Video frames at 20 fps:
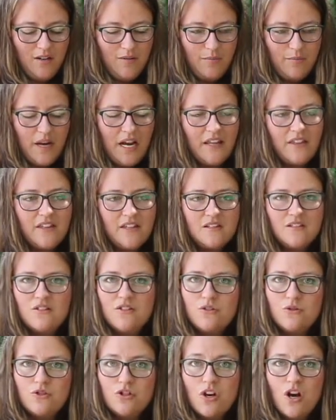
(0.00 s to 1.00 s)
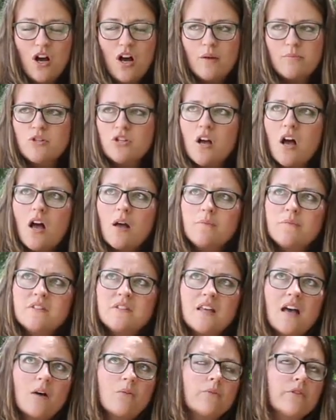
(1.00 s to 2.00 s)
by this new job.
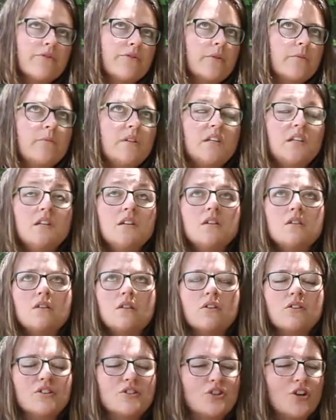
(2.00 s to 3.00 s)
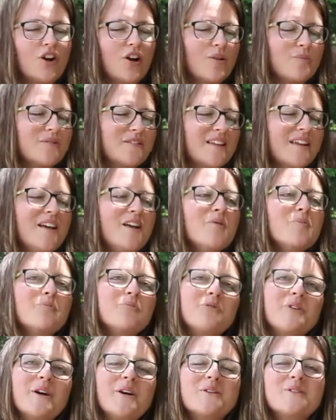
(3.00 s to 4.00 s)
Jobs that were from
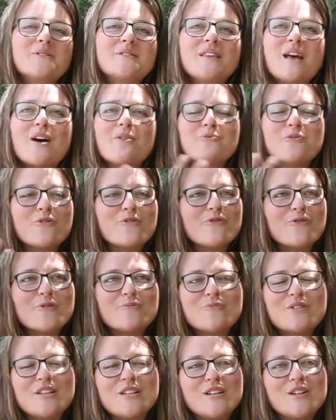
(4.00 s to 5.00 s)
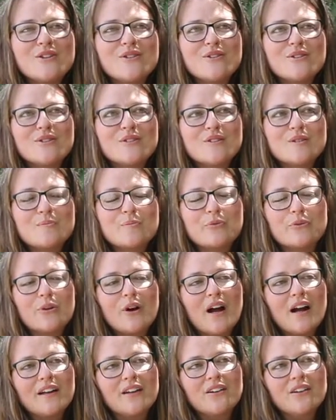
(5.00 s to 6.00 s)
prayers that were from years
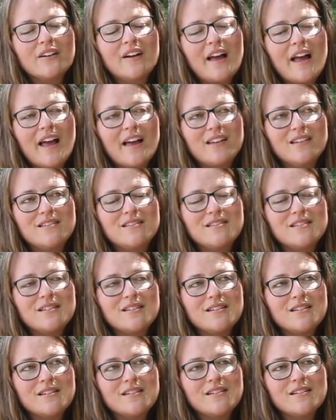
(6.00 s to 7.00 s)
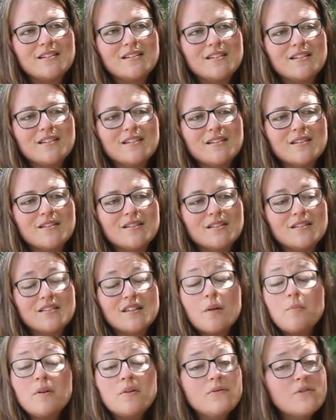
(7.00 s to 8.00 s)
prior, and
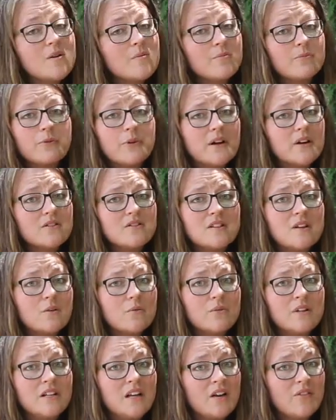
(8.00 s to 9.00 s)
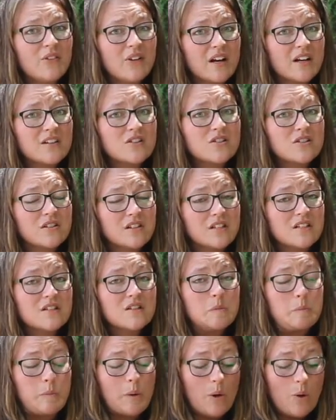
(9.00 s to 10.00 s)
some of them prayers that we never actually
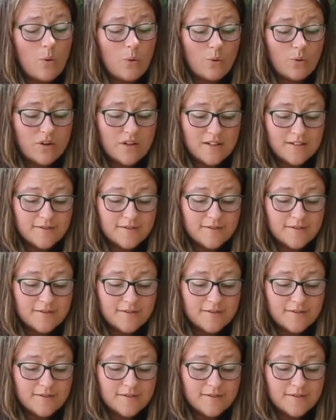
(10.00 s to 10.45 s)
spoke.